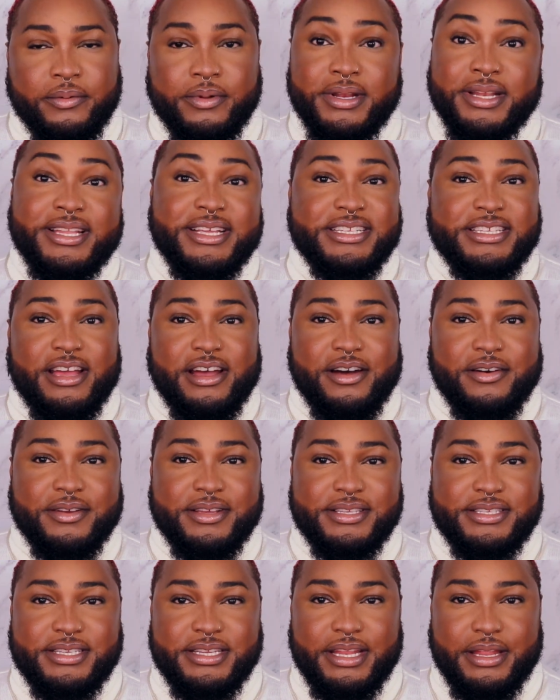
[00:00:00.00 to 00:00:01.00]
One of the things I
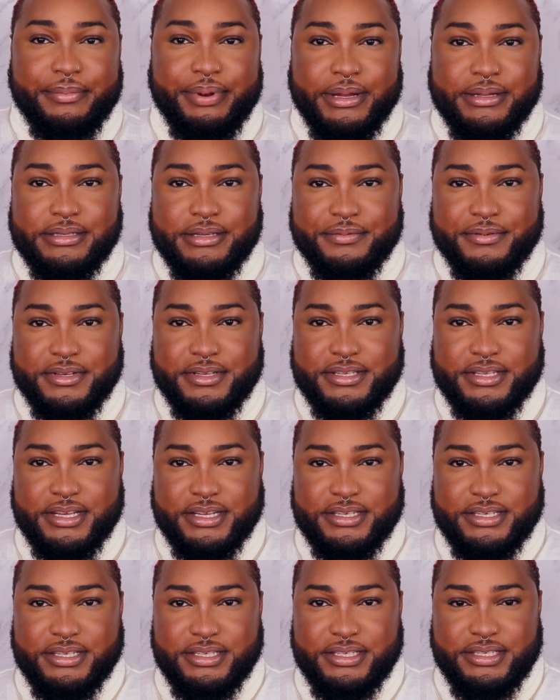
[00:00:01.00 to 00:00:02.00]
always see that pops up in
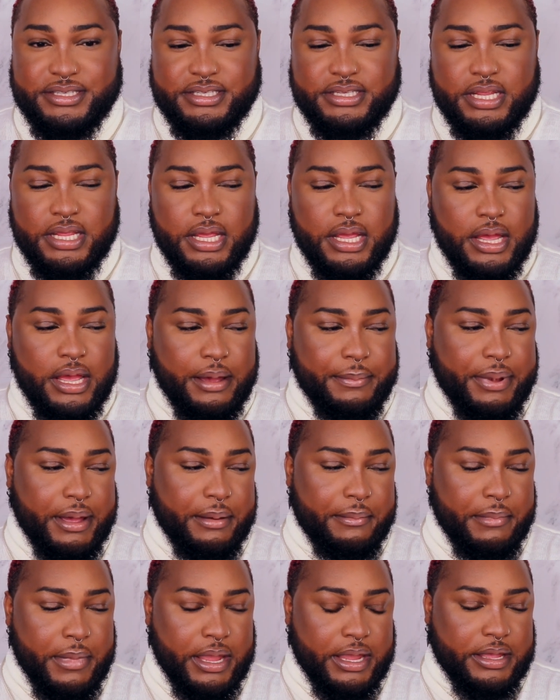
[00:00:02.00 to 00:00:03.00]
discussions
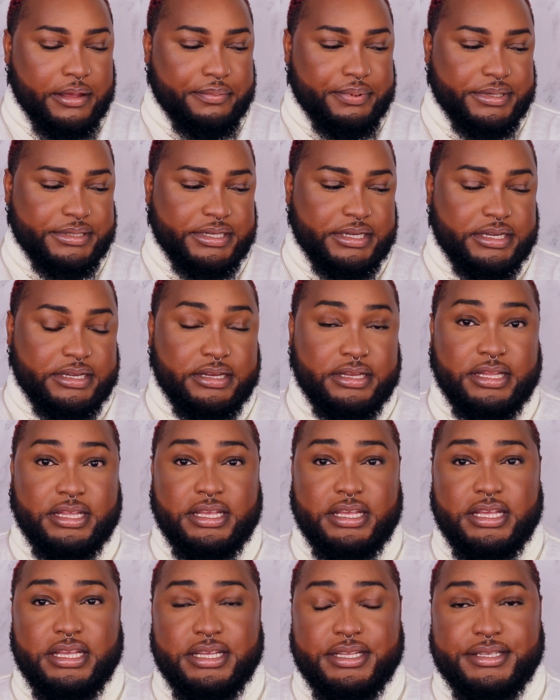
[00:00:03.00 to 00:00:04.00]
about makeup
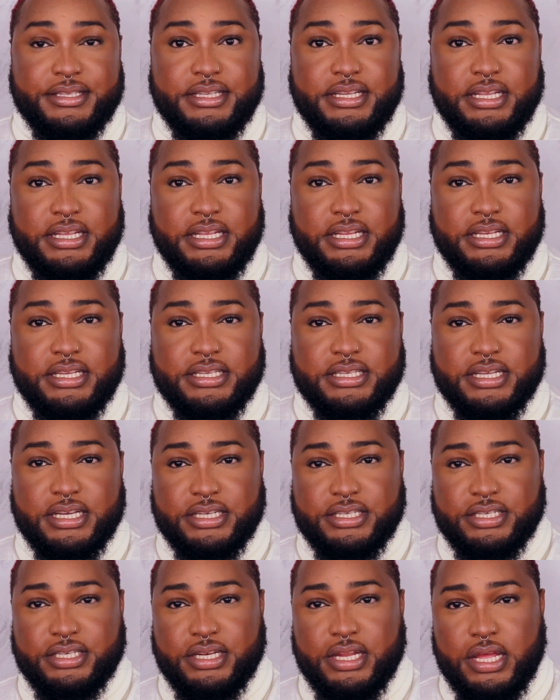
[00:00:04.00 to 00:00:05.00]
particularly is the
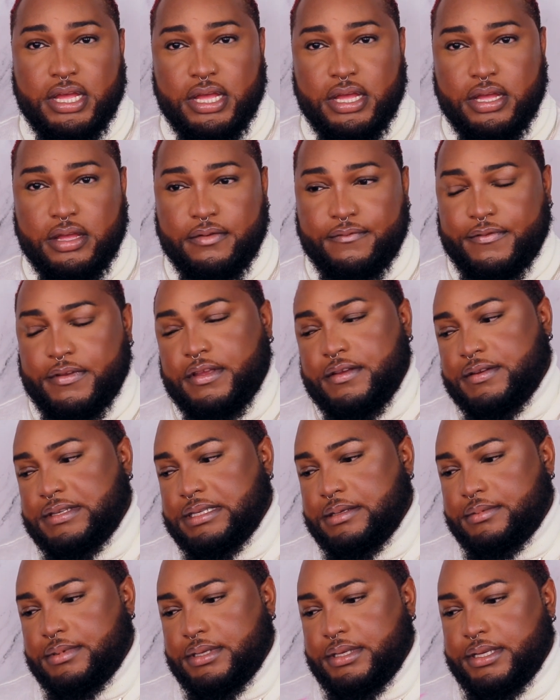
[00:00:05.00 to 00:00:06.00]
discussion of if
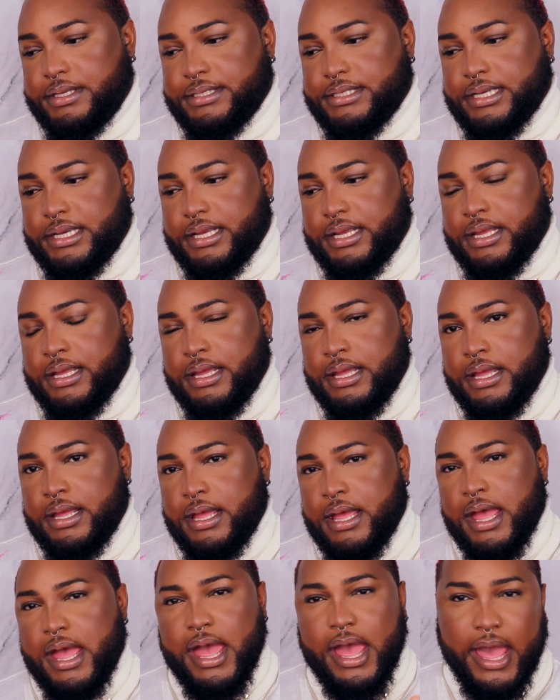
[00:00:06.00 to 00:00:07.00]
something is like
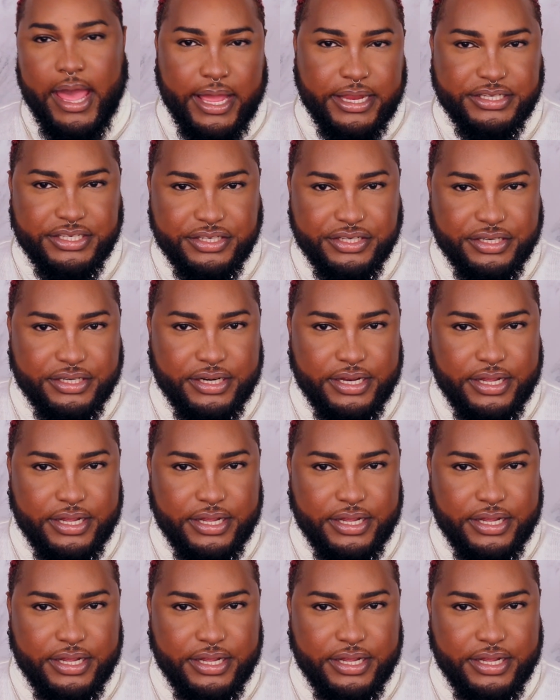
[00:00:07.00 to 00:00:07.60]
ashy or